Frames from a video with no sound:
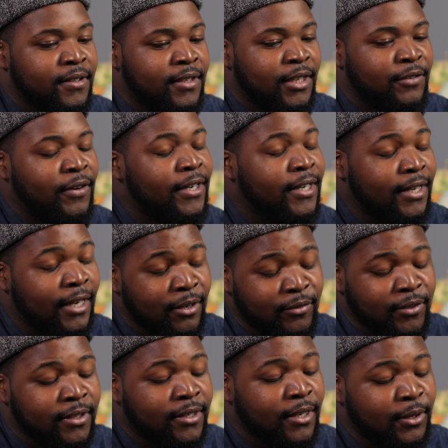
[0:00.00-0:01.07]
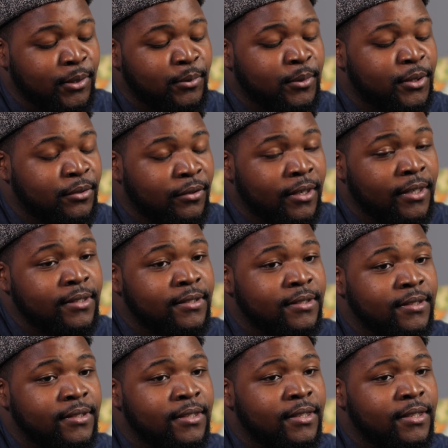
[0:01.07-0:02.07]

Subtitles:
If I didn't have an encounter with Christ,